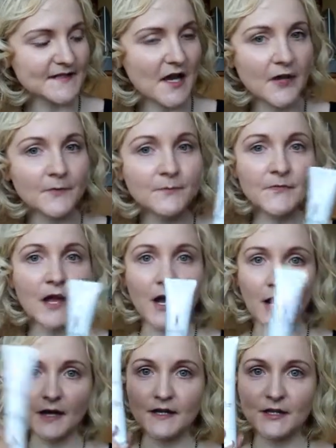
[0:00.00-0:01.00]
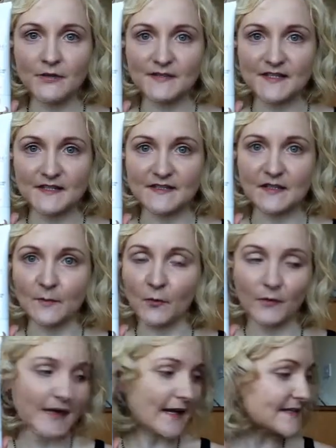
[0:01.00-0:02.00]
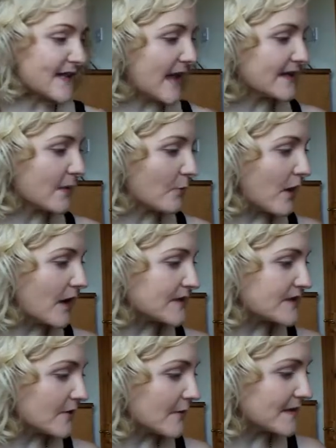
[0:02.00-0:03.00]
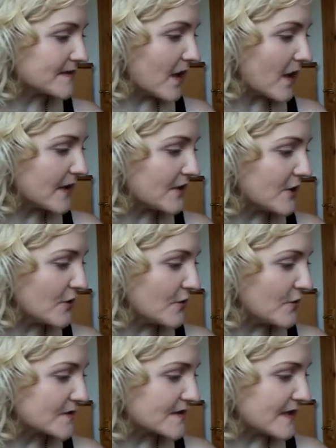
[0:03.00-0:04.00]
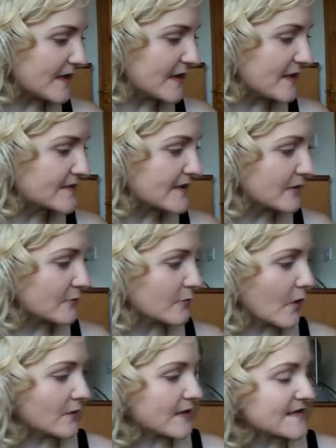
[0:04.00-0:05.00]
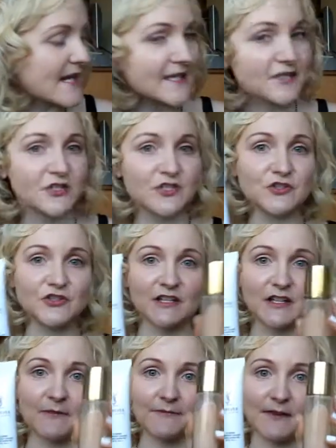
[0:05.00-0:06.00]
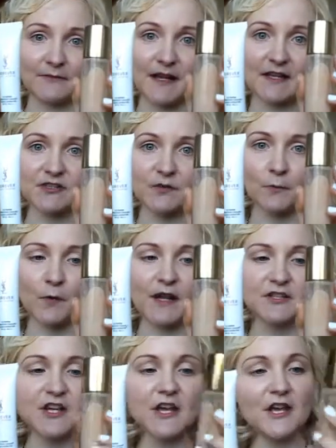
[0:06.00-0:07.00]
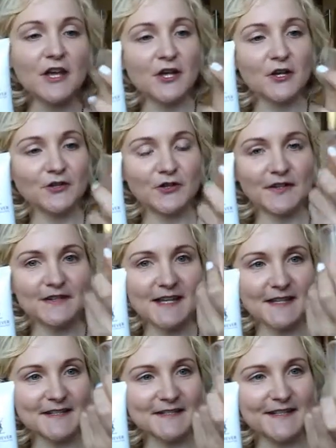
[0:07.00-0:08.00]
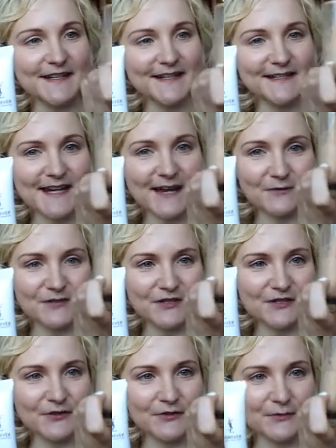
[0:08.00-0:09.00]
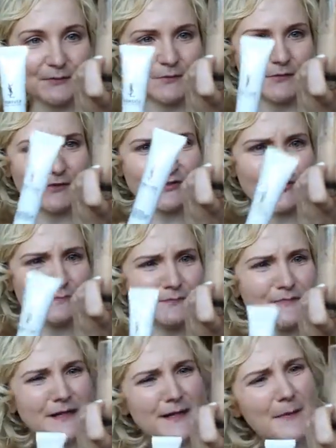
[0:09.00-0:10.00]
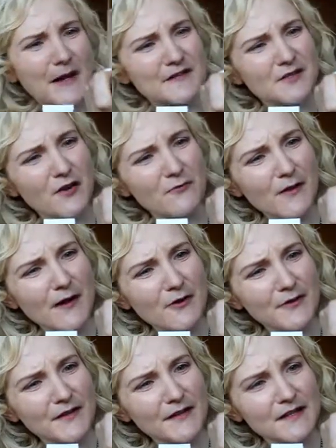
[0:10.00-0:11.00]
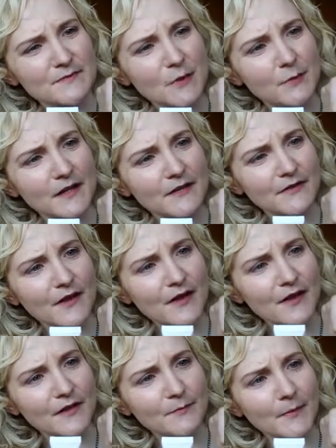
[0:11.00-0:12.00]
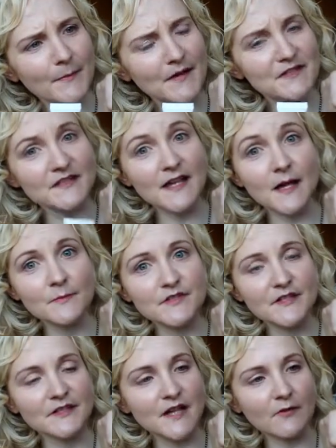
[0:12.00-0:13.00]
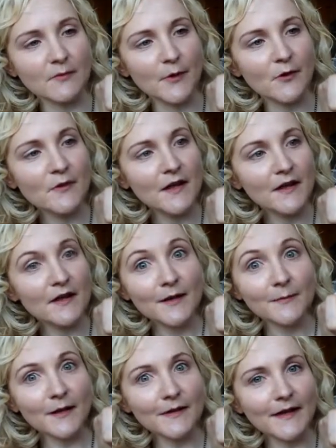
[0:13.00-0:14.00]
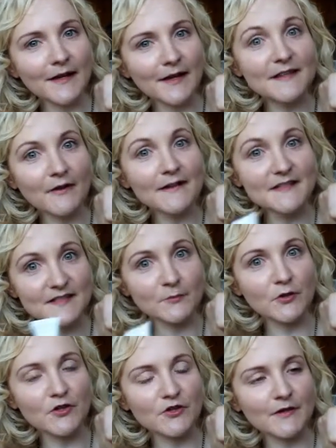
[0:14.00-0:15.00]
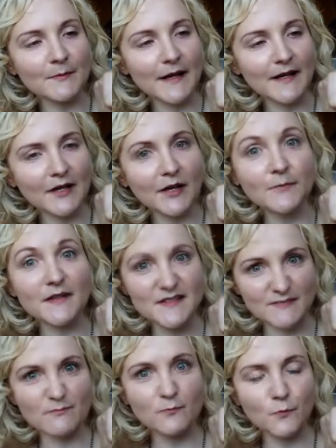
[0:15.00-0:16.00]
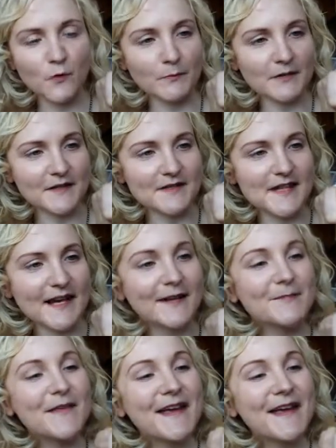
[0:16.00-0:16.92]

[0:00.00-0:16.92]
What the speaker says: So I use this in the mornings, and then what I do is I use the Yve Saint Laurent Tint Touche Eclate foundation, which you can tell is nearly down to just nearly past halfway. I think that's probably a third. My maths is absolutely terrible, but there you go. At least I'm good at doing makeup. That's one plus thing.